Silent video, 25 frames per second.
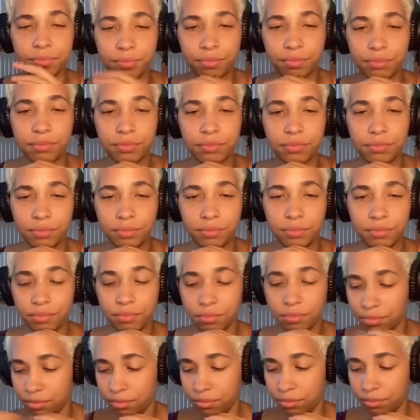
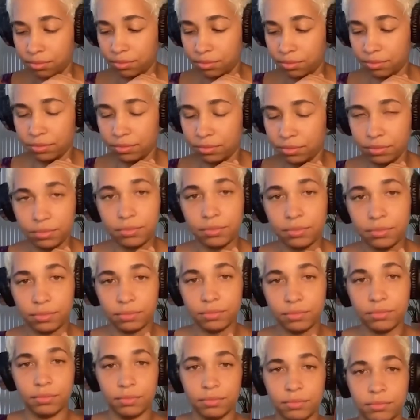comfortable with
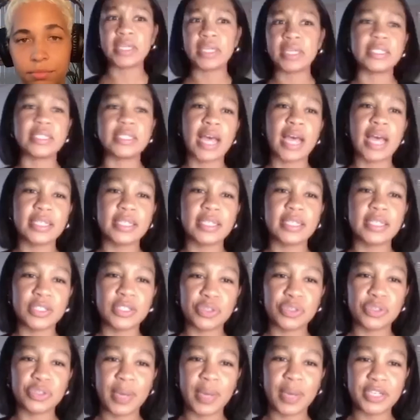his dad's
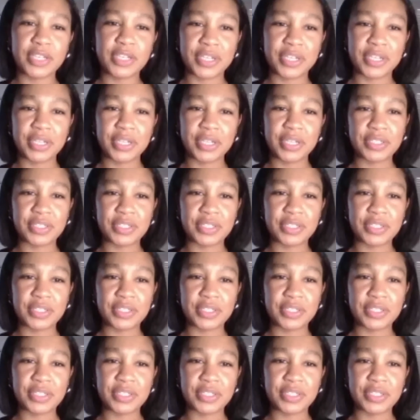situation.